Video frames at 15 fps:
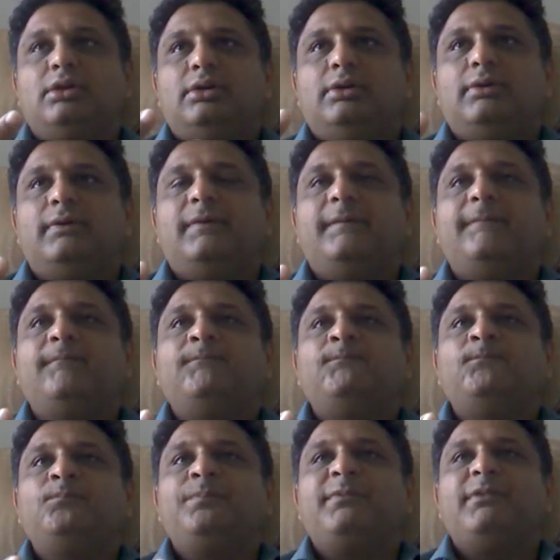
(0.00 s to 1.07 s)
where
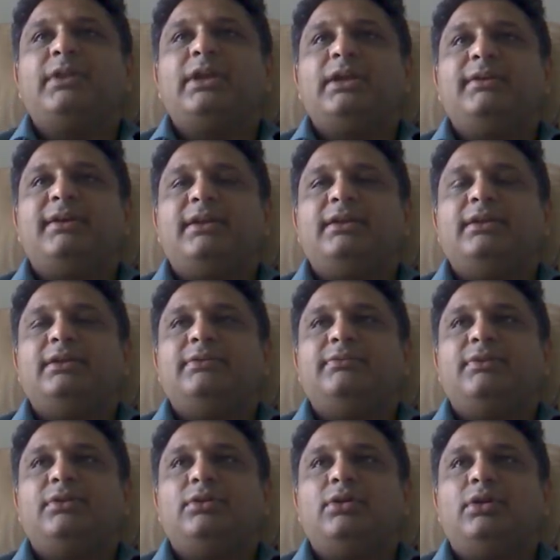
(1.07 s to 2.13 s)
I
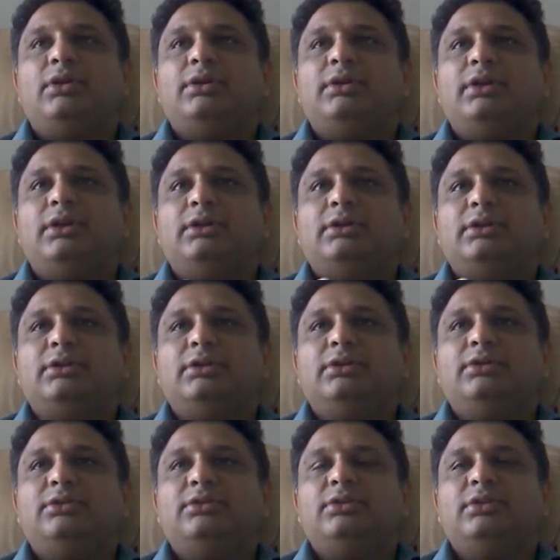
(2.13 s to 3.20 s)
identified all the
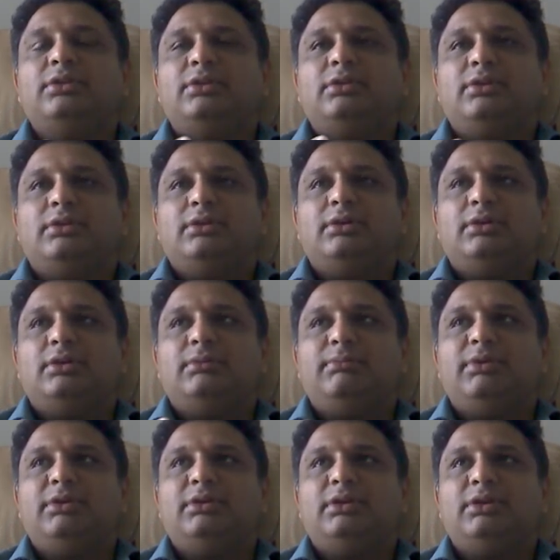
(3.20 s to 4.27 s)
entities,
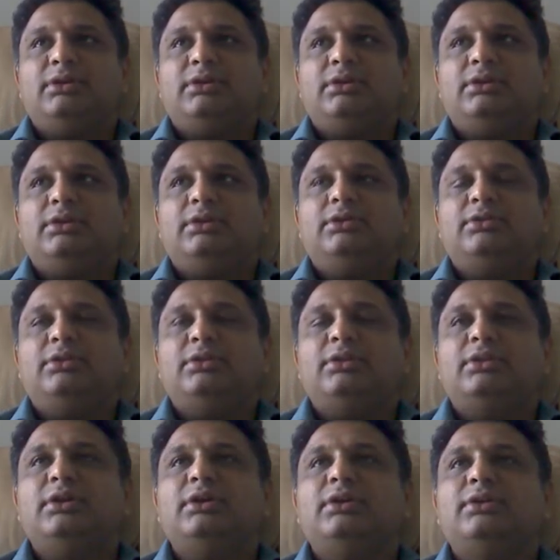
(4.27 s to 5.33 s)
major entities,
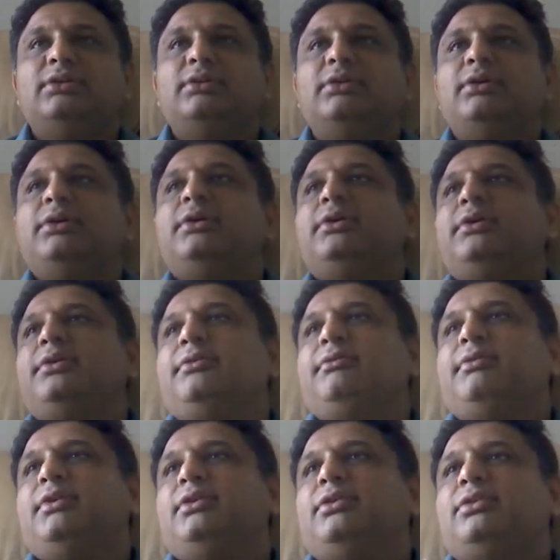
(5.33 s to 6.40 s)
and then
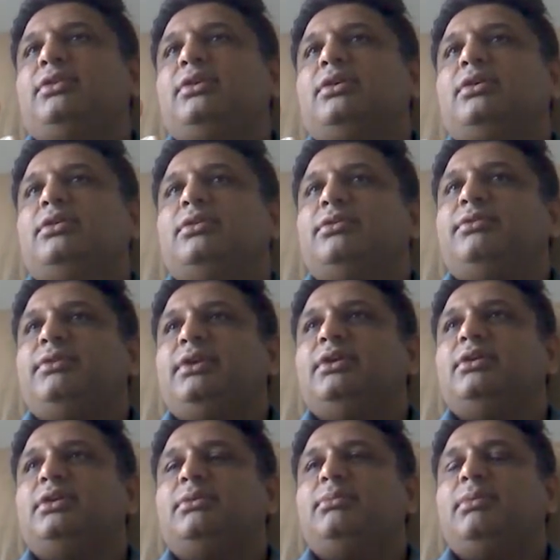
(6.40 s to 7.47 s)
once we
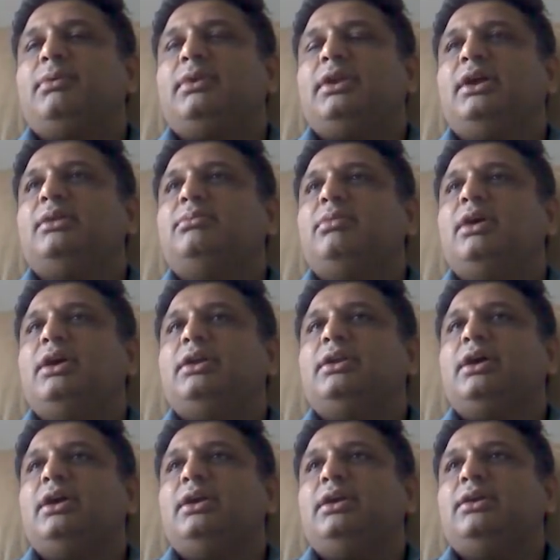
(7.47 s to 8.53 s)
got a client behind,
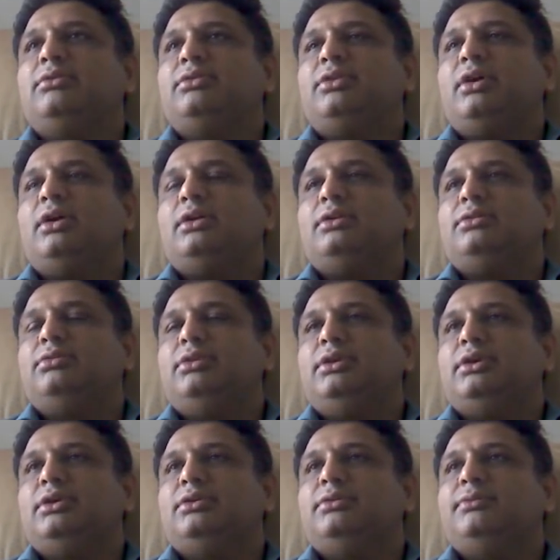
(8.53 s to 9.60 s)
I started
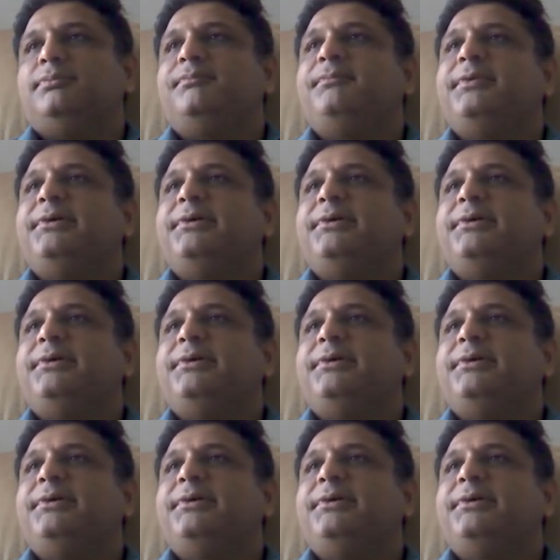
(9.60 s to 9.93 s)
doing into